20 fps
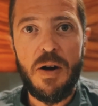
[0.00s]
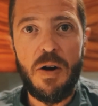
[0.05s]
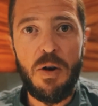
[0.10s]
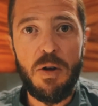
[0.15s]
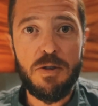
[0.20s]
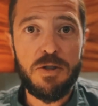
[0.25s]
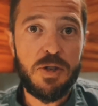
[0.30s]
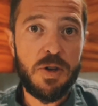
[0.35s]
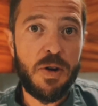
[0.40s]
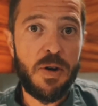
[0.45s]

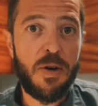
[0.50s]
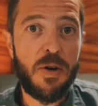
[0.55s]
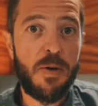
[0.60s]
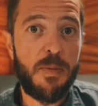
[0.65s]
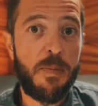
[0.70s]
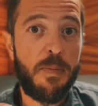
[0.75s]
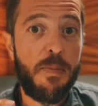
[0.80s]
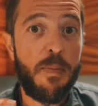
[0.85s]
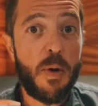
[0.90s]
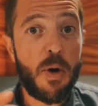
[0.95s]

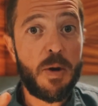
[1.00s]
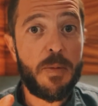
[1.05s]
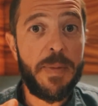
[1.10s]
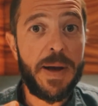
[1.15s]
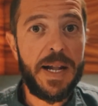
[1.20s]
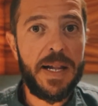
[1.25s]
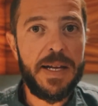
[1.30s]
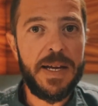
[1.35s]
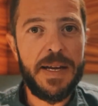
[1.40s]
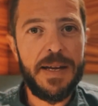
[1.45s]
Also pork
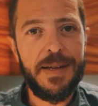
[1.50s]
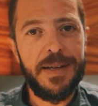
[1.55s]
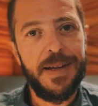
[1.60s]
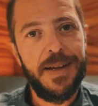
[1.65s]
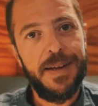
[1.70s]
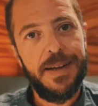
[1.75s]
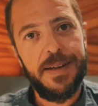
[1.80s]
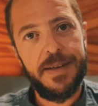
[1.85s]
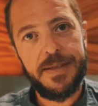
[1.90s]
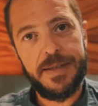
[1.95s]
belly,
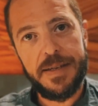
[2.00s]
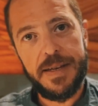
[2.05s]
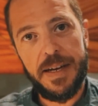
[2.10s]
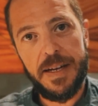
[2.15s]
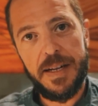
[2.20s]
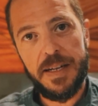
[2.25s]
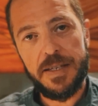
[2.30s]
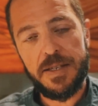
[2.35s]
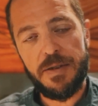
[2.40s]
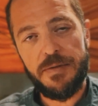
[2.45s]

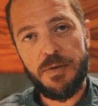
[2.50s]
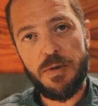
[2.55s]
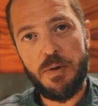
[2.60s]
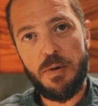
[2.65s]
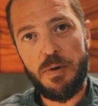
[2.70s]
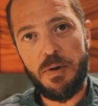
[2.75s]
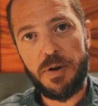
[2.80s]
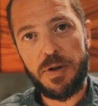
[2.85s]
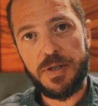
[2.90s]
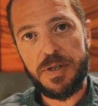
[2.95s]
skinless of
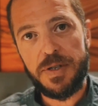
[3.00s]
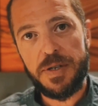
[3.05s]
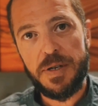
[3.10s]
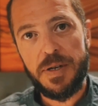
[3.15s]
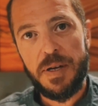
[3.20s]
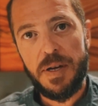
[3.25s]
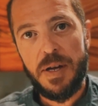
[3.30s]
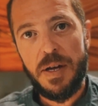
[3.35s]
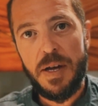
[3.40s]
course,